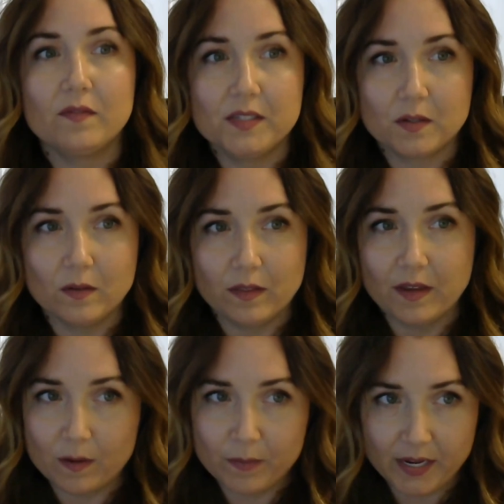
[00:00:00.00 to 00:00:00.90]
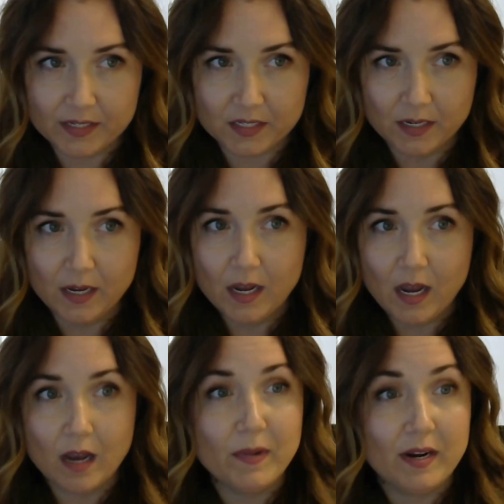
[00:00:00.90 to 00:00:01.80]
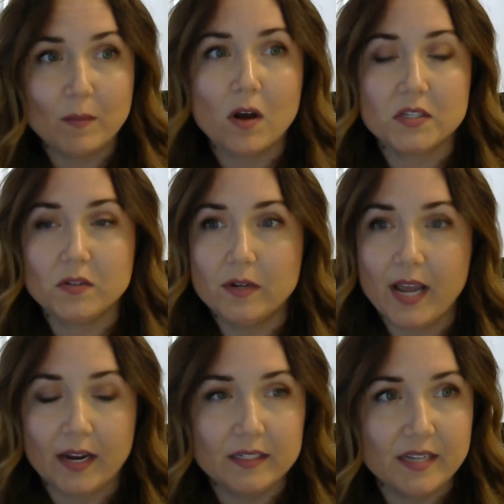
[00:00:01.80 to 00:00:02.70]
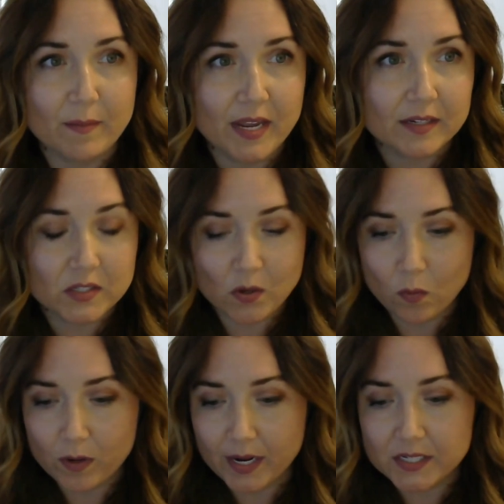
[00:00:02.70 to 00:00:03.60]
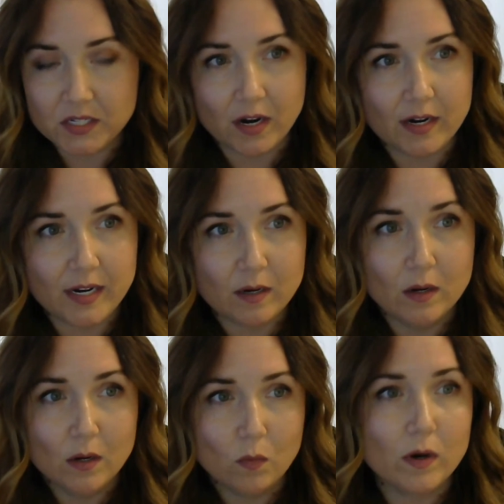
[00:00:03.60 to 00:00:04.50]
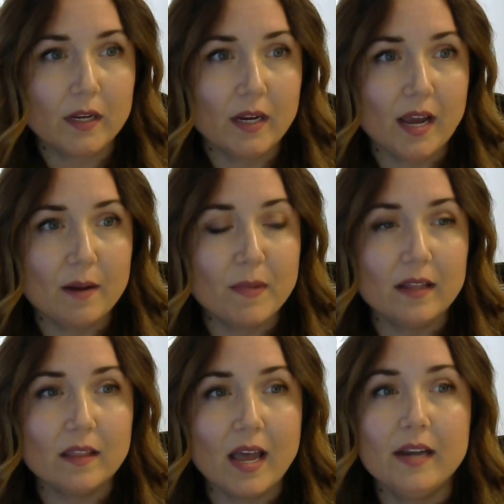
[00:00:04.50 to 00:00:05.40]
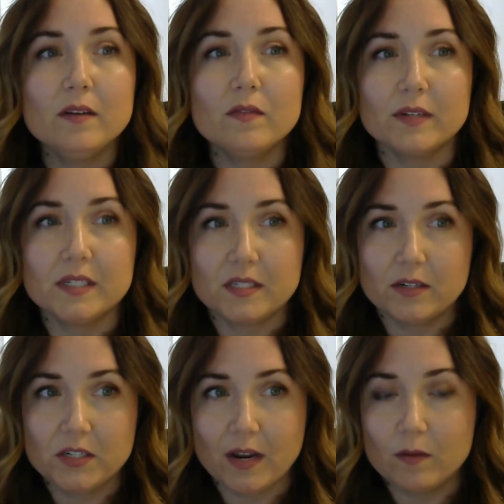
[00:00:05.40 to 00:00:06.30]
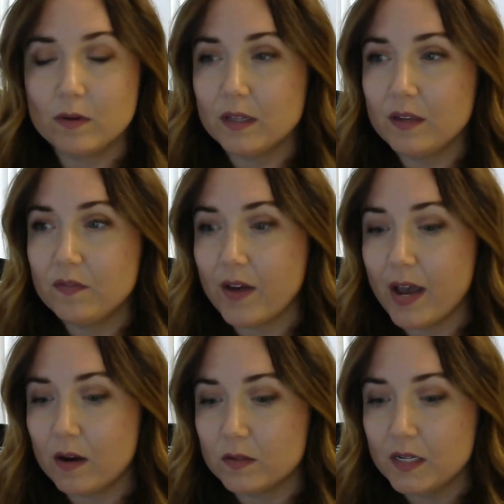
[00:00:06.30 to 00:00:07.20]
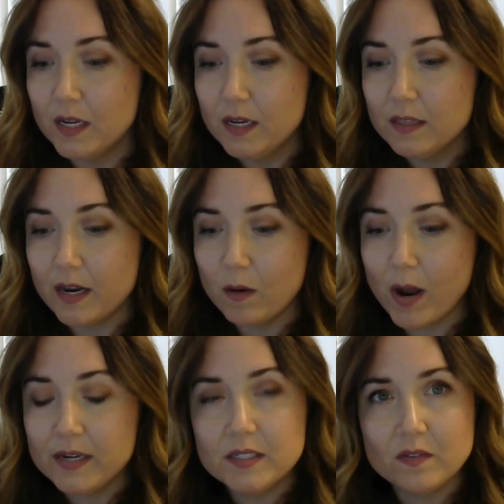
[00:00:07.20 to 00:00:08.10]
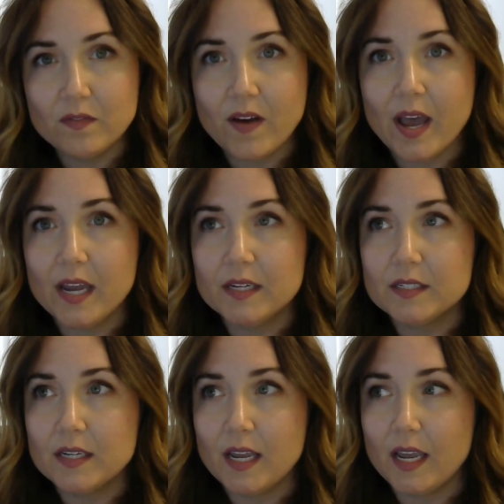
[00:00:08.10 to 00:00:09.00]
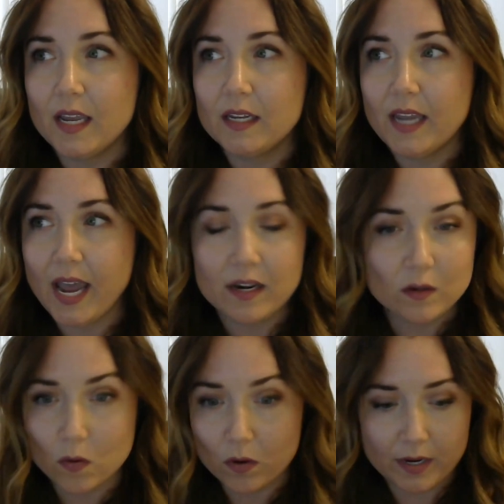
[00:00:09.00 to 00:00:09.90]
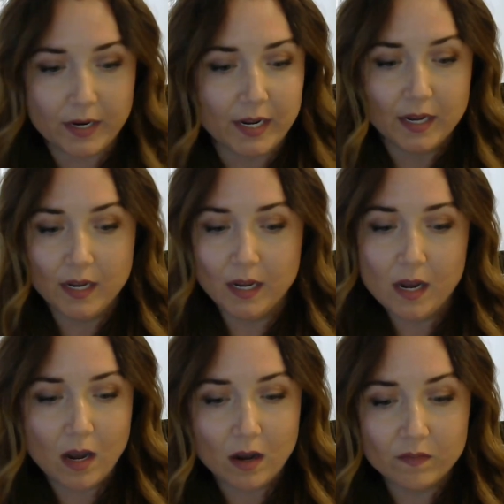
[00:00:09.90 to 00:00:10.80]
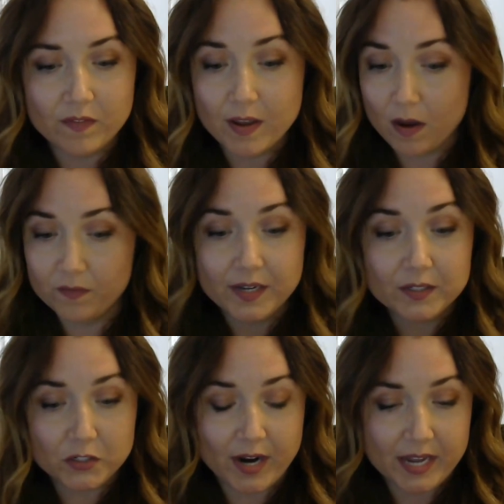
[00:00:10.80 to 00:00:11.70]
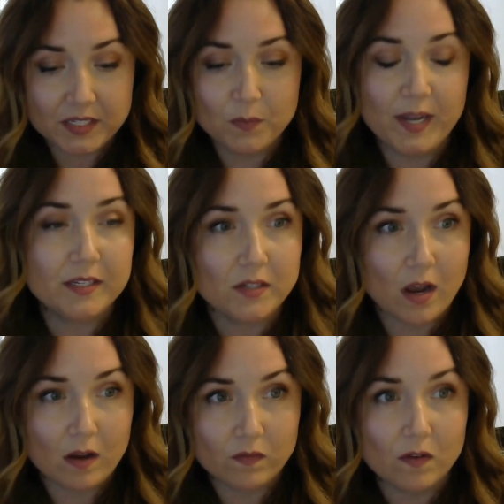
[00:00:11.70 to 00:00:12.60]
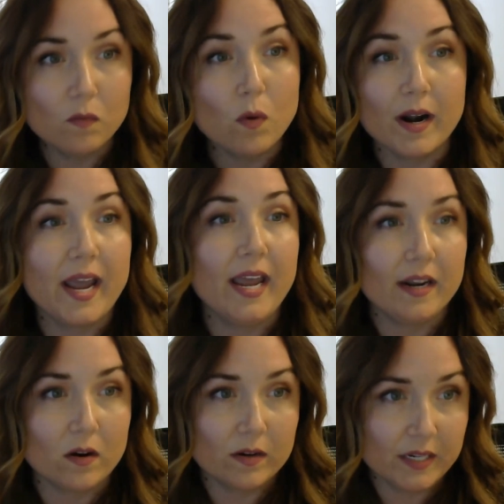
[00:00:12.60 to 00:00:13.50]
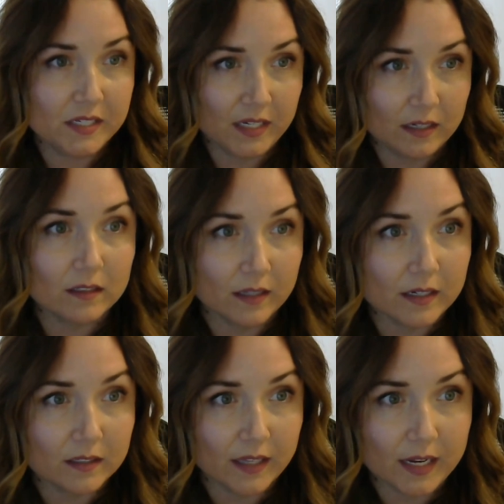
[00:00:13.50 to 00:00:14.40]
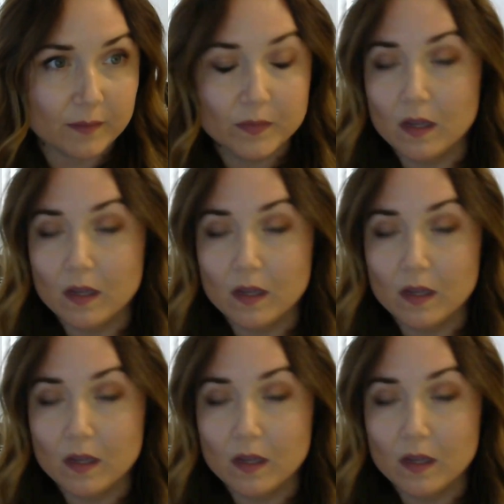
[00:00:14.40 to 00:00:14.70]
physical therapist, and I'm also an academic. So when I started working on my line of research, I really found that I wanted to find a category of interest based off of what I had already seen clinically.